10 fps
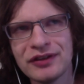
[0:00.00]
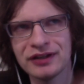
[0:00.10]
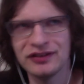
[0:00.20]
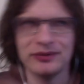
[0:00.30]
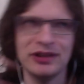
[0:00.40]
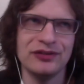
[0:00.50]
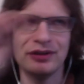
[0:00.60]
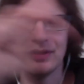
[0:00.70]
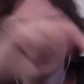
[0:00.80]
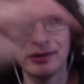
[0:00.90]
It's like you have
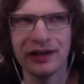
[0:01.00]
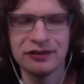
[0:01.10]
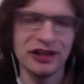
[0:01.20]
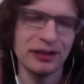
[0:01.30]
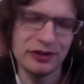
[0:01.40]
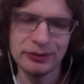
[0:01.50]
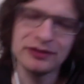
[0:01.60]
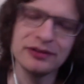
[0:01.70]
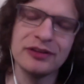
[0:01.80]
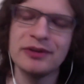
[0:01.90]
to go to the routing tab. It's
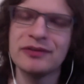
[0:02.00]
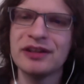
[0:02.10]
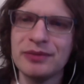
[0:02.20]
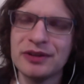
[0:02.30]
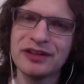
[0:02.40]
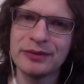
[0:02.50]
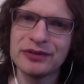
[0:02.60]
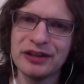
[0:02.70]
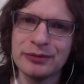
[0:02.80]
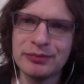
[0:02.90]
a bit of a
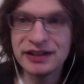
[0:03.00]
double step.